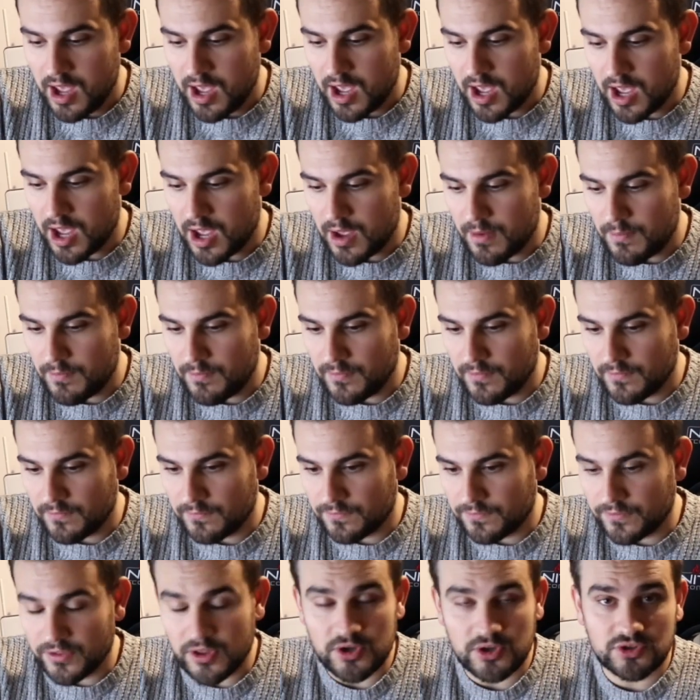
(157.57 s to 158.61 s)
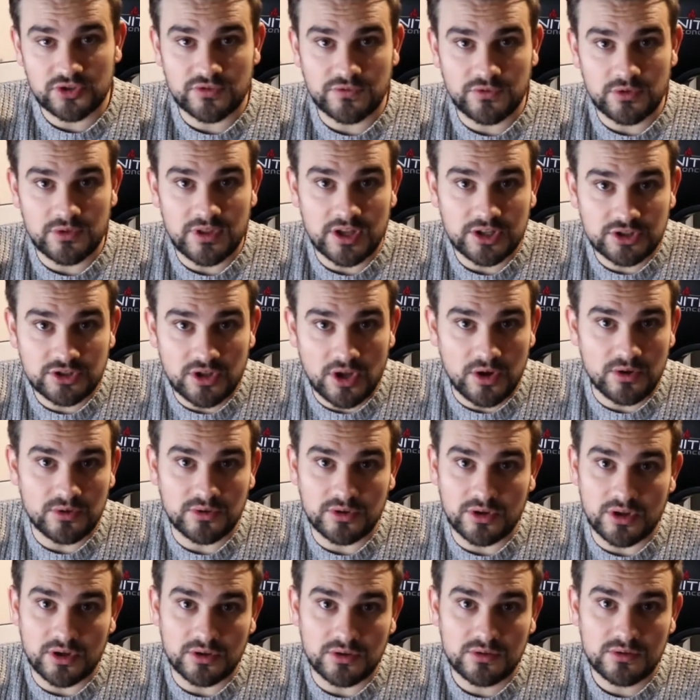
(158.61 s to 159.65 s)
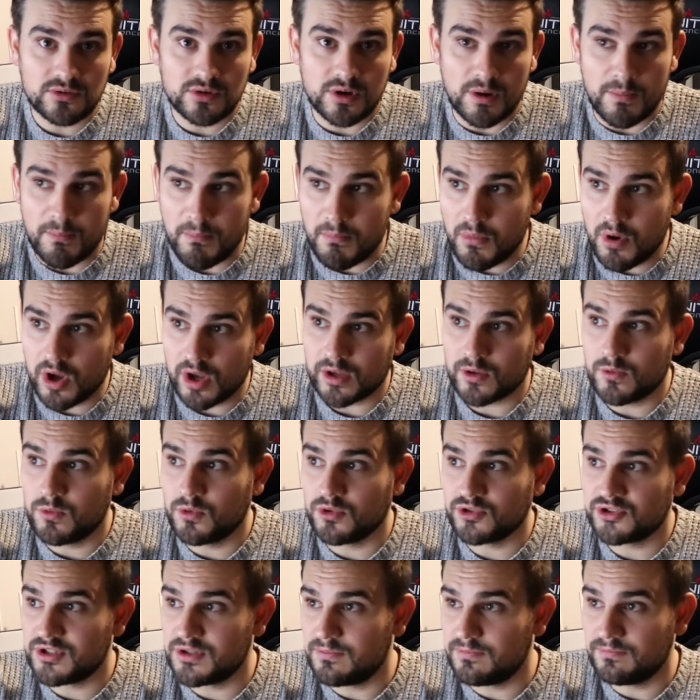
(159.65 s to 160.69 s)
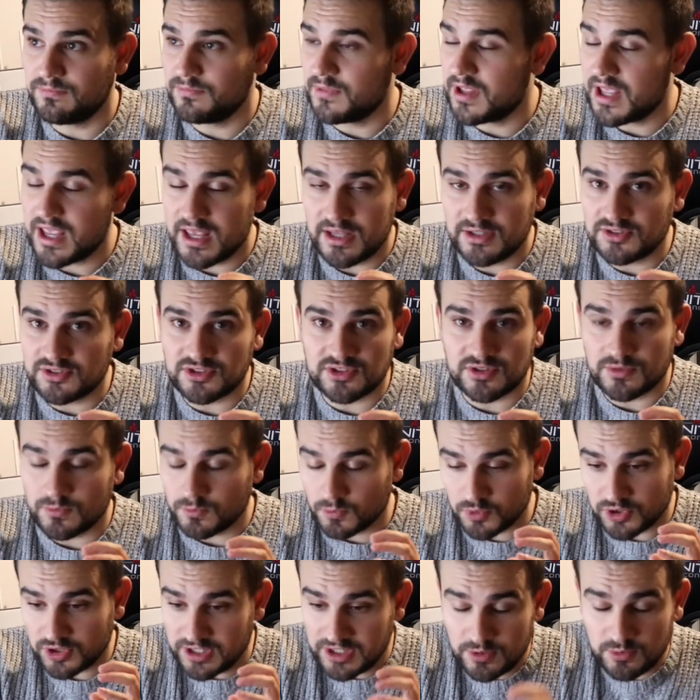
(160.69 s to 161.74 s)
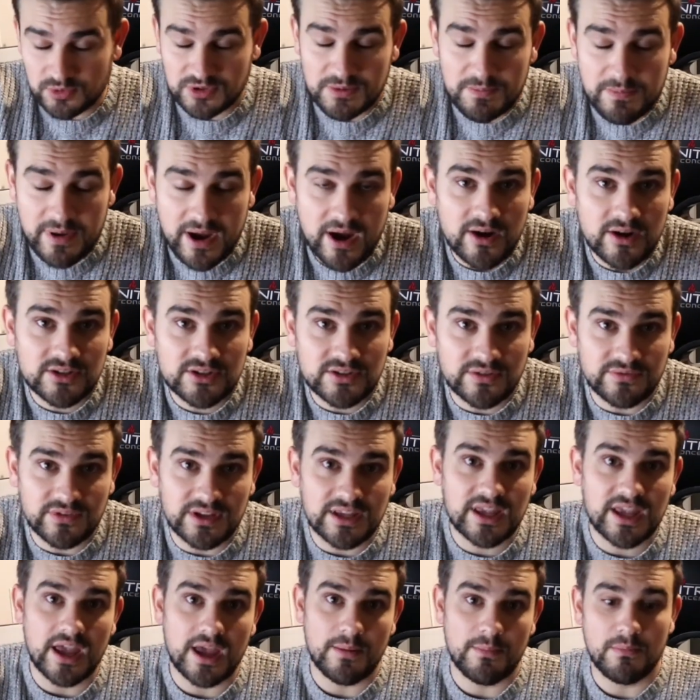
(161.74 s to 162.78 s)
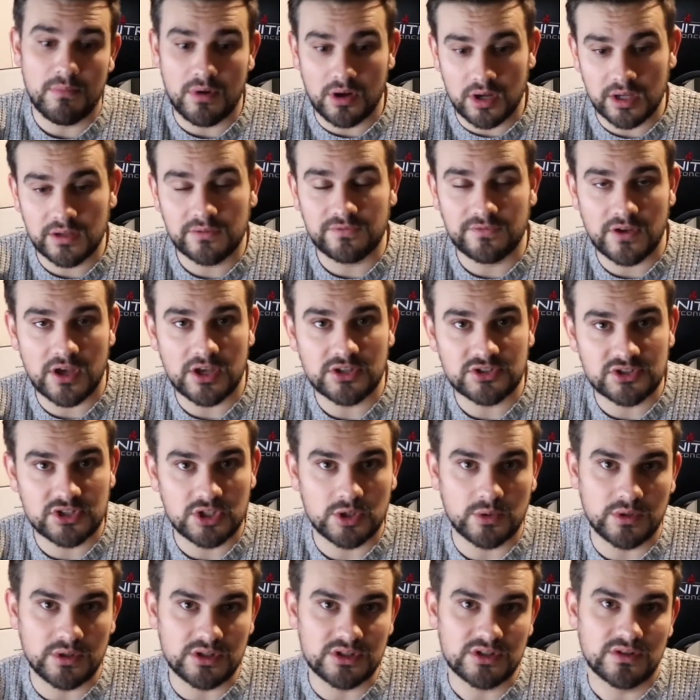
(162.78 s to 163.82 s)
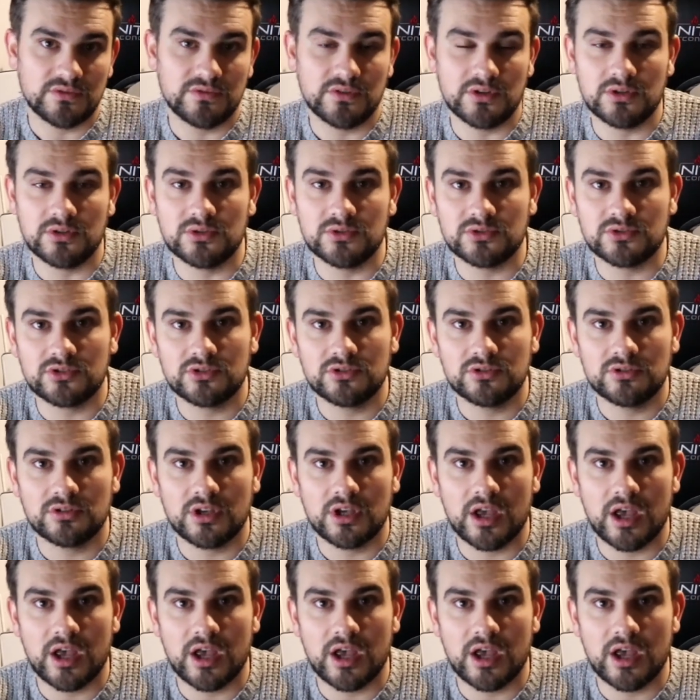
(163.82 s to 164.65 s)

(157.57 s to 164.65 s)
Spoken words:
For those of you that don't know, Mike was imperative in getting my first two interviews